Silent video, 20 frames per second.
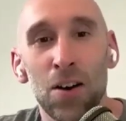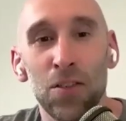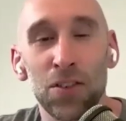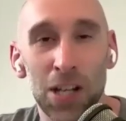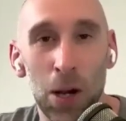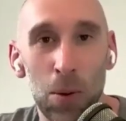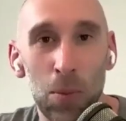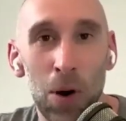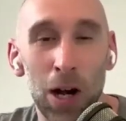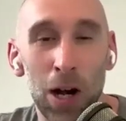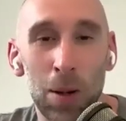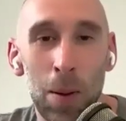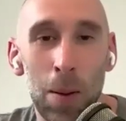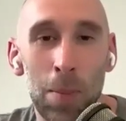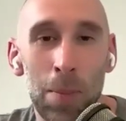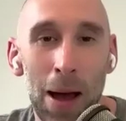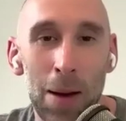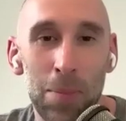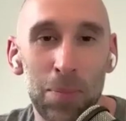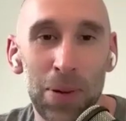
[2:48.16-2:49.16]
Obviously, I'm
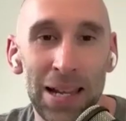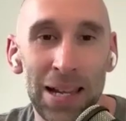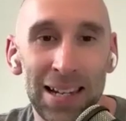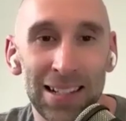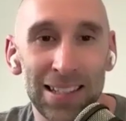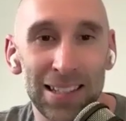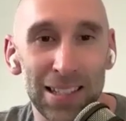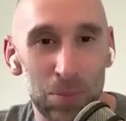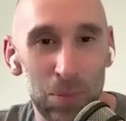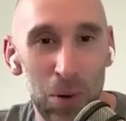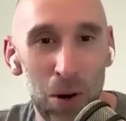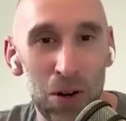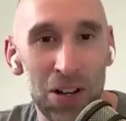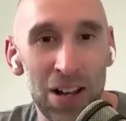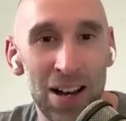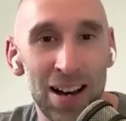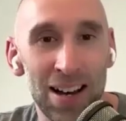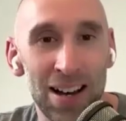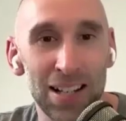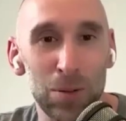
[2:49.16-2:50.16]
welcoming back Pete to the
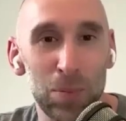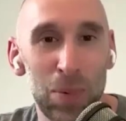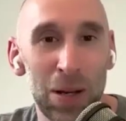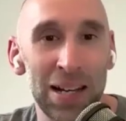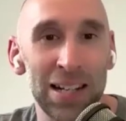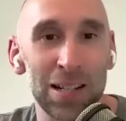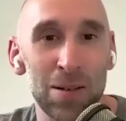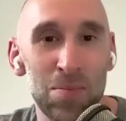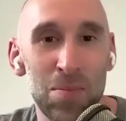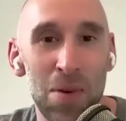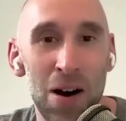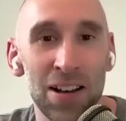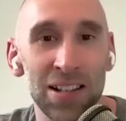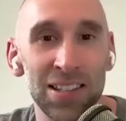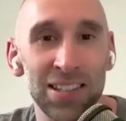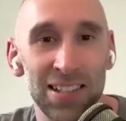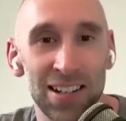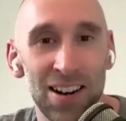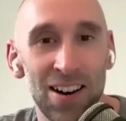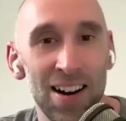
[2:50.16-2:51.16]
podcast. Pete is a
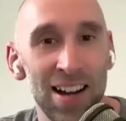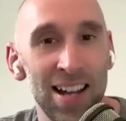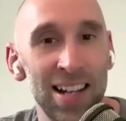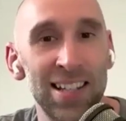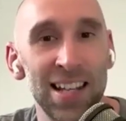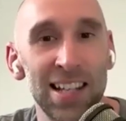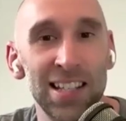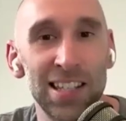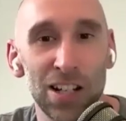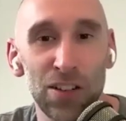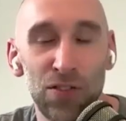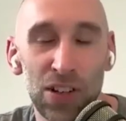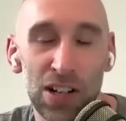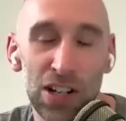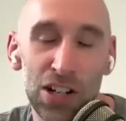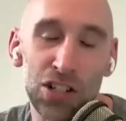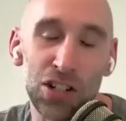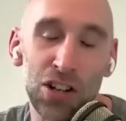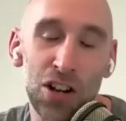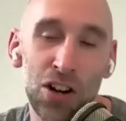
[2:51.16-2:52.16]
master high intensity
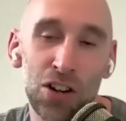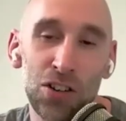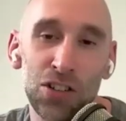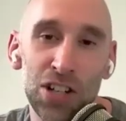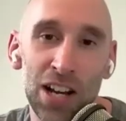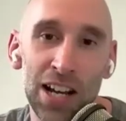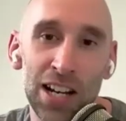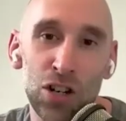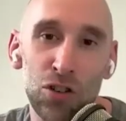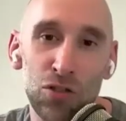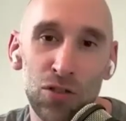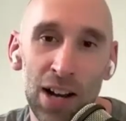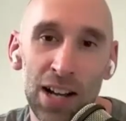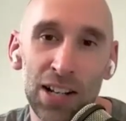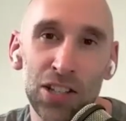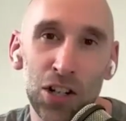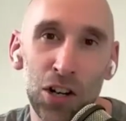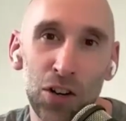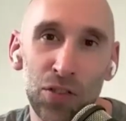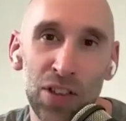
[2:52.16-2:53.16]
fitness coach and
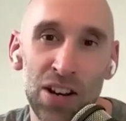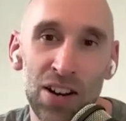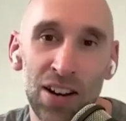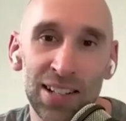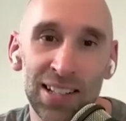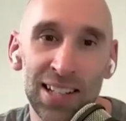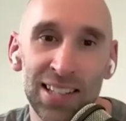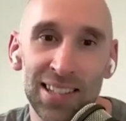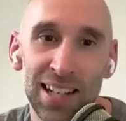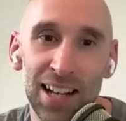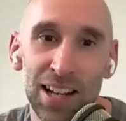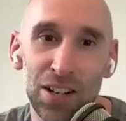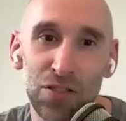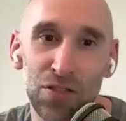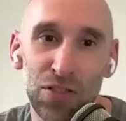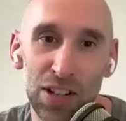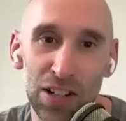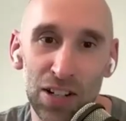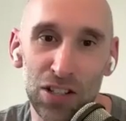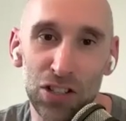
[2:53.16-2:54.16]
creator of the 90 second
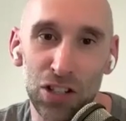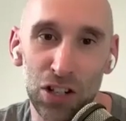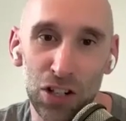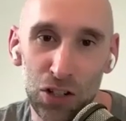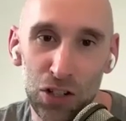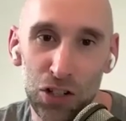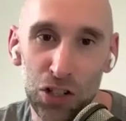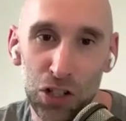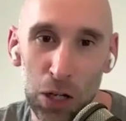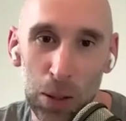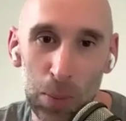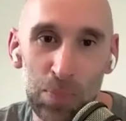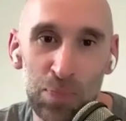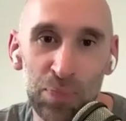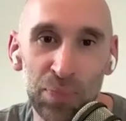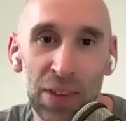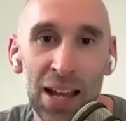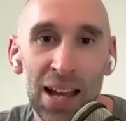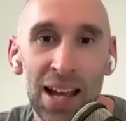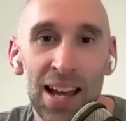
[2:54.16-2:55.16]
fitness solution.
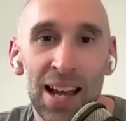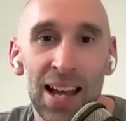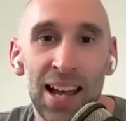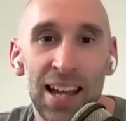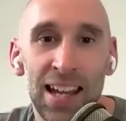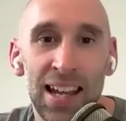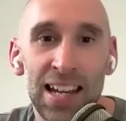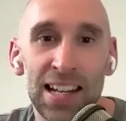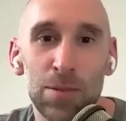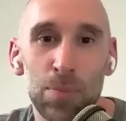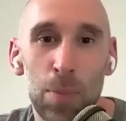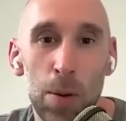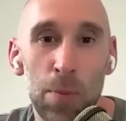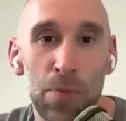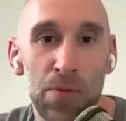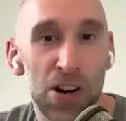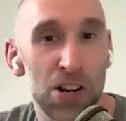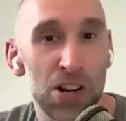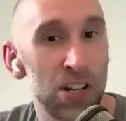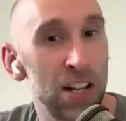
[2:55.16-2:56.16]
He's been
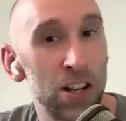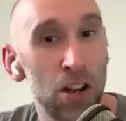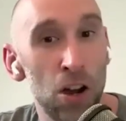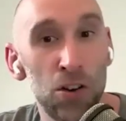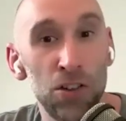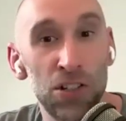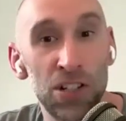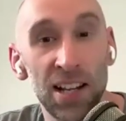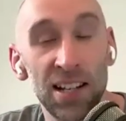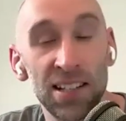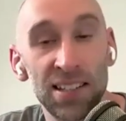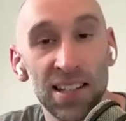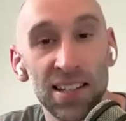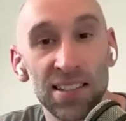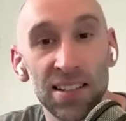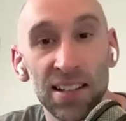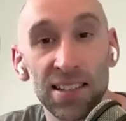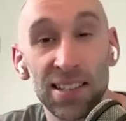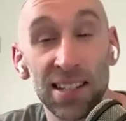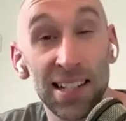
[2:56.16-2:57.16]
professionally coaching
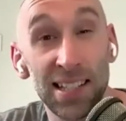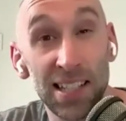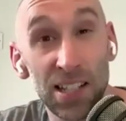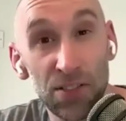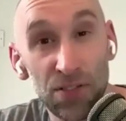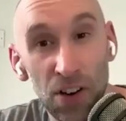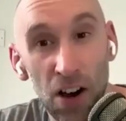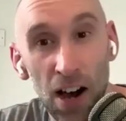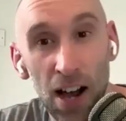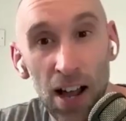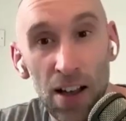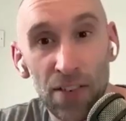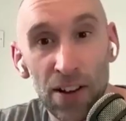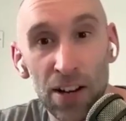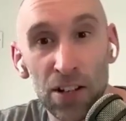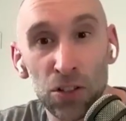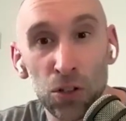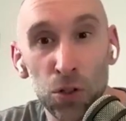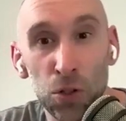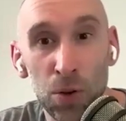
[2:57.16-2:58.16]
since 1985
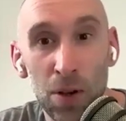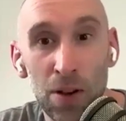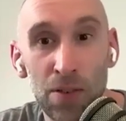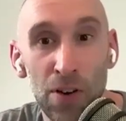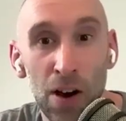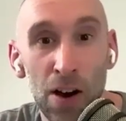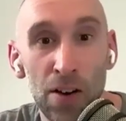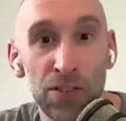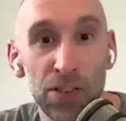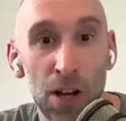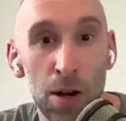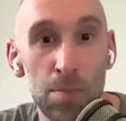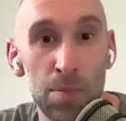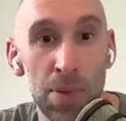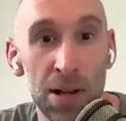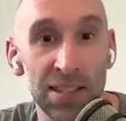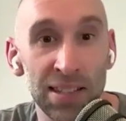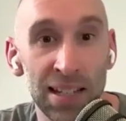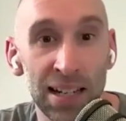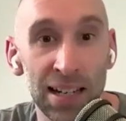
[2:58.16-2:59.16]
and is also a five-time
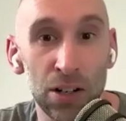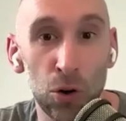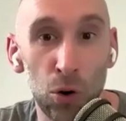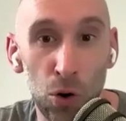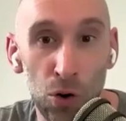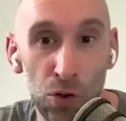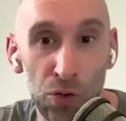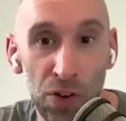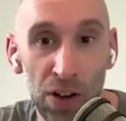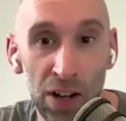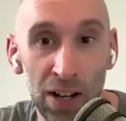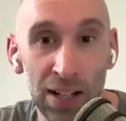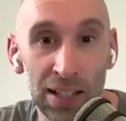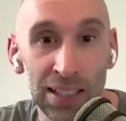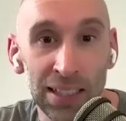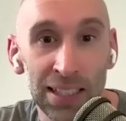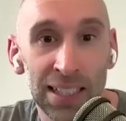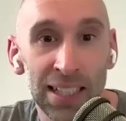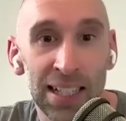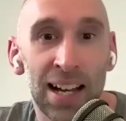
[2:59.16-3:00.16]
best-selling
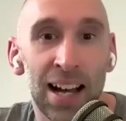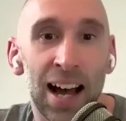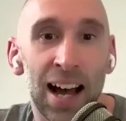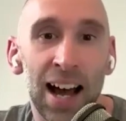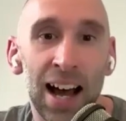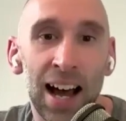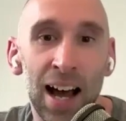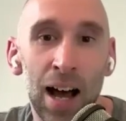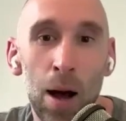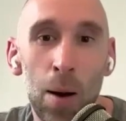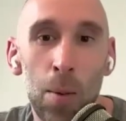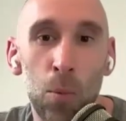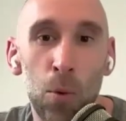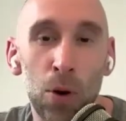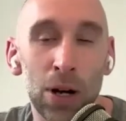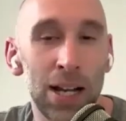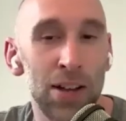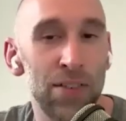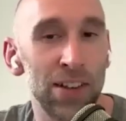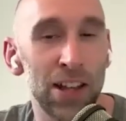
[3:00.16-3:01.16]
author. Um,
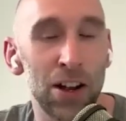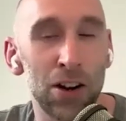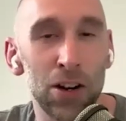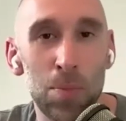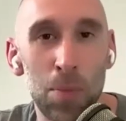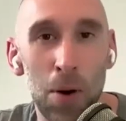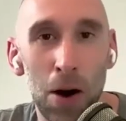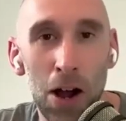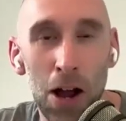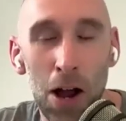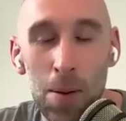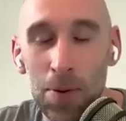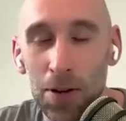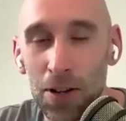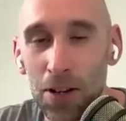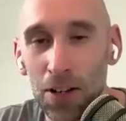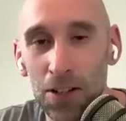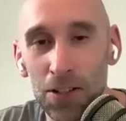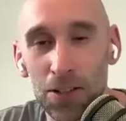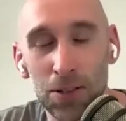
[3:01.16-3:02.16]
we'll leave it there on the bio
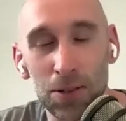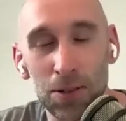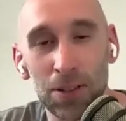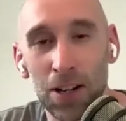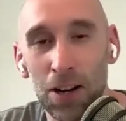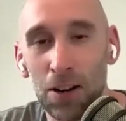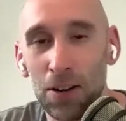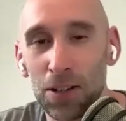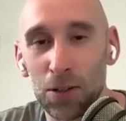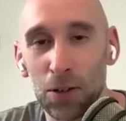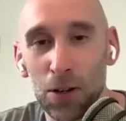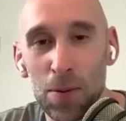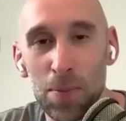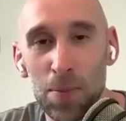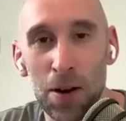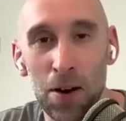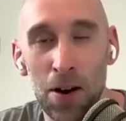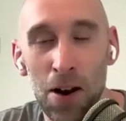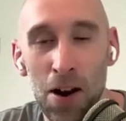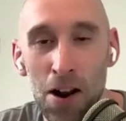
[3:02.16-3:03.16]
because you know he's already
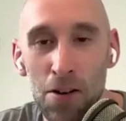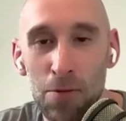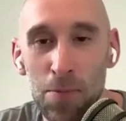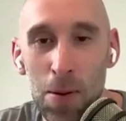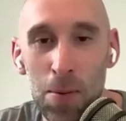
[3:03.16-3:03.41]
been on enough.